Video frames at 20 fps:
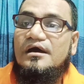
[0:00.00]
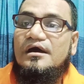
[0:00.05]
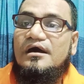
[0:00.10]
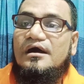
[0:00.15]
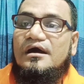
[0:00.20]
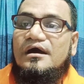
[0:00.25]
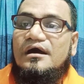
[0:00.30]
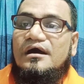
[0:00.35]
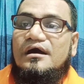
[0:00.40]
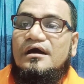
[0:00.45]

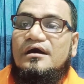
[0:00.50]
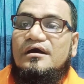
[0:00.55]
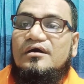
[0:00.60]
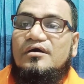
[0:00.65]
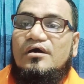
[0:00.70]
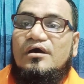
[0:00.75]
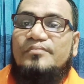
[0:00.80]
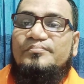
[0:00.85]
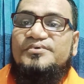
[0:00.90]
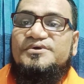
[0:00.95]

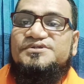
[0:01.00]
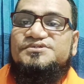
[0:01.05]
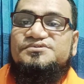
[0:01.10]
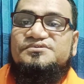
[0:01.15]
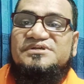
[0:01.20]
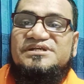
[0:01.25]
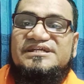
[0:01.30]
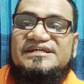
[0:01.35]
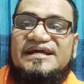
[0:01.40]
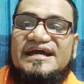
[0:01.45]

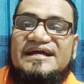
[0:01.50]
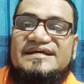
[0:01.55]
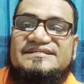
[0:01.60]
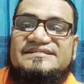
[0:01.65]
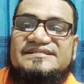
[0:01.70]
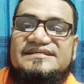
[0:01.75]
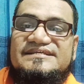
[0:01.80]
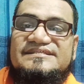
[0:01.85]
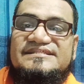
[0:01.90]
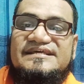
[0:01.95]
Opportunity
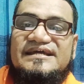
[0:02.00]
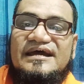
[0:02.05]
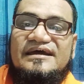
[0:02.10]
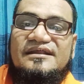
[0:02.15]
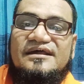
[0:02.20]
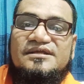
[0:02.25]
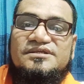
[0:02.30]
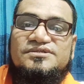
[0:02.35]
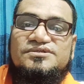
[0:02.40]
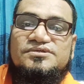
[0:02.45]
access, there
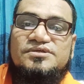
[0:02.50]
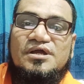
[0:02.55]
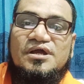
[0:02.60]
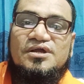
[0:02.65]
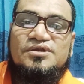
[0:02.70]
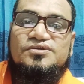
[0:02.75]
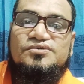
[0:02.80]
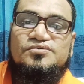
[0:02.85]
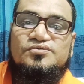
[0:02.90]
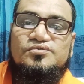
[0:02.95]

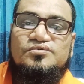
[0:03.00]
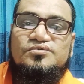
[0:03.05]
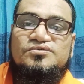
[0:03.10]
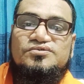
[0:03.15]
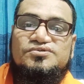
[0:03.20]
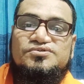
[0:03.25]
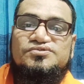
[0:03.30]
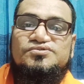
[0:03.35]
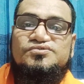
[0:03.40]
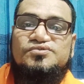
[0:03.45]
are
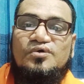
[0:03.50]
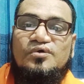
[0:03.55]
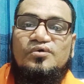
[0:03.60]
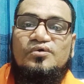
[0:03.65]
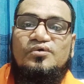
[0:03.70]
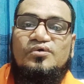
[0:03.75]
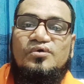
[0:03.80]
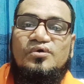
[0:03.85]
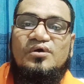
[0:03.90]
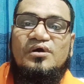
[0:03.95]
tools
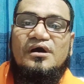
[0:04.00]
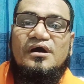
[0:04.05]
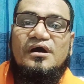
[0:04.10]
so